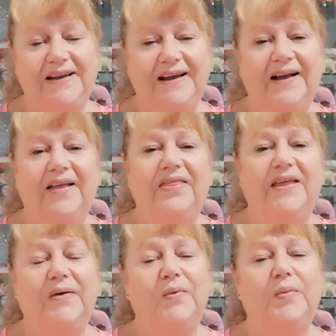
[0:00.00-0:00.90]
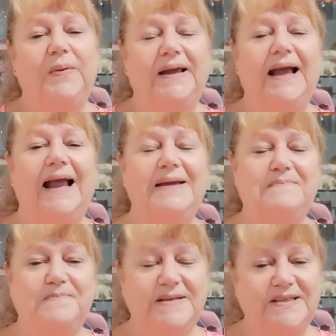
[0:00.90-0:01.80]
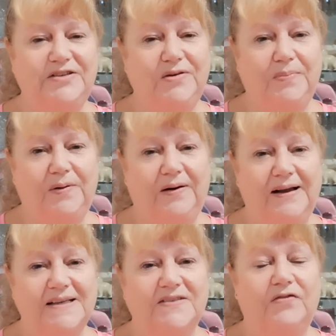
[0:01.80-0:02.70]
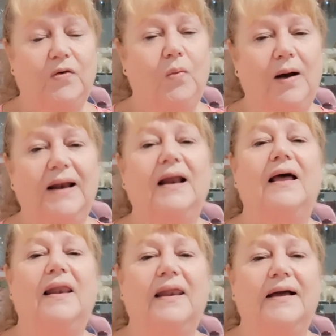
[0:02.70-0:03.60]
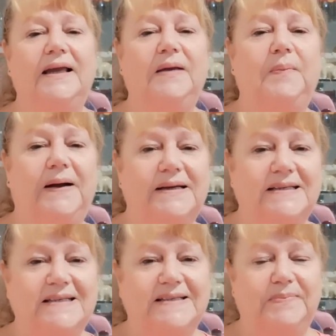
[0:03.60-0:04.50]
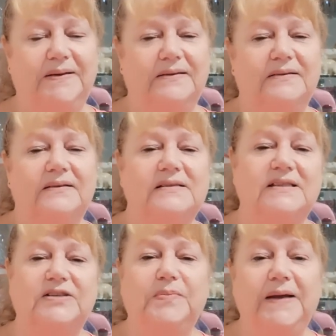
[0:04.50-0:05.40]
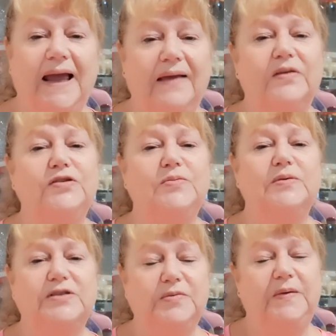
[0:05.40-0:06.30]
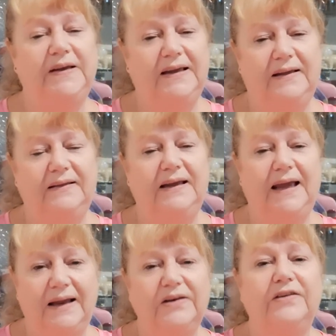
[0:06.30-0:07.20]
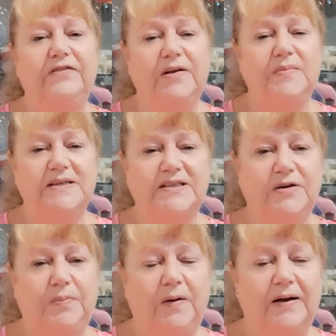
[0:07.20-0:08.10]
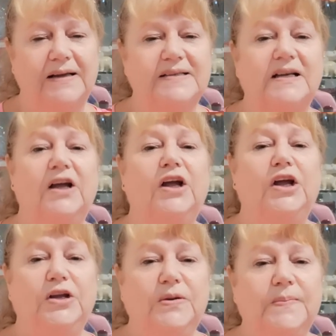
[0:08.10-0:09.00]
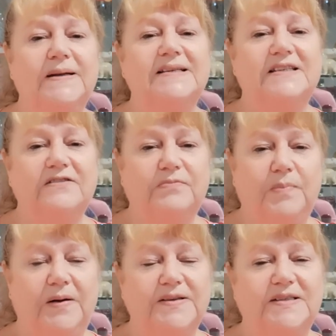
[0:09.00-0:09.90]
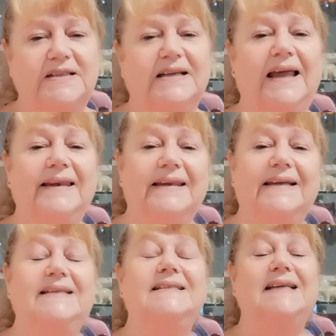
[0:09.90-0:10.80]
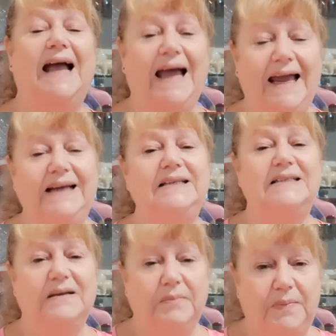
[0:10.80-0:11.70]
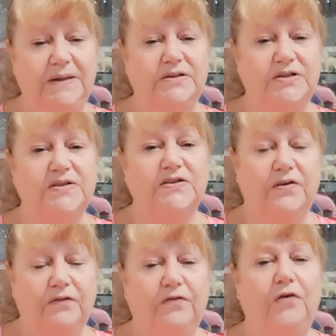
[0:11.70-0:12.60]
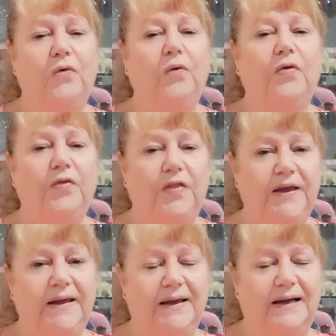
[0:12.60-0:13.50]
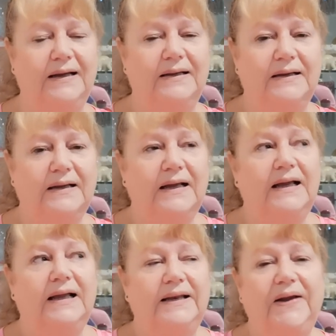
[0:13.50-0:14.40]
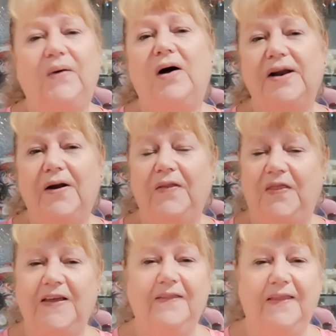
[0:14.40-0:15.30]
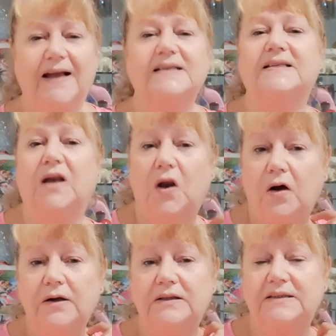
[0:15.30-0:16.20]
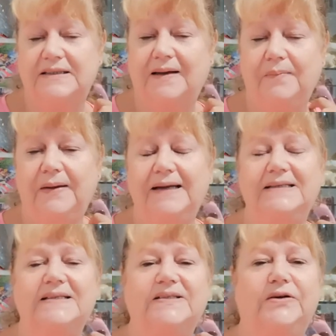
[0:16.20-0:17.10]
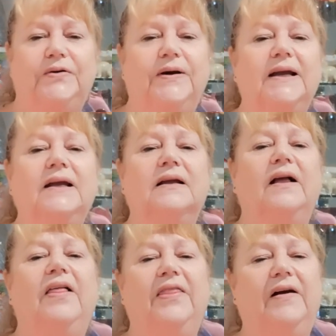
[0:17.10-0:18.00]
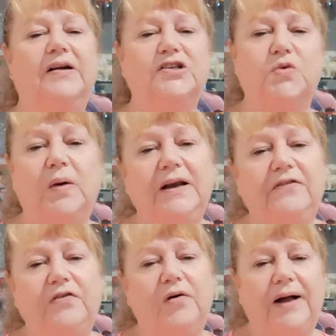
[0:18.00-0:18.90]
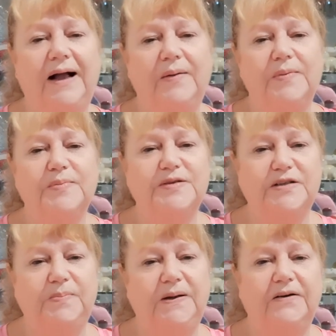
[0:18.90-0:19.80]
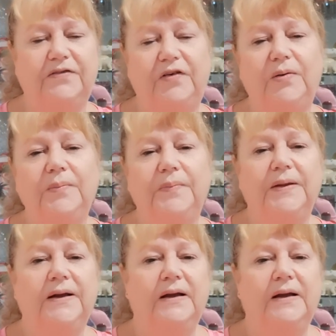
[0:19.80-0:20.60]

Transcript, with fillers: year, there will be a mystery prize for one lucky participant. To be eligible to be in the end of year mystery prize, you must have posted at least eight pictures for the year. Now, I don't think that's a lot. Some may disagree. There are twenty-four albums to pick from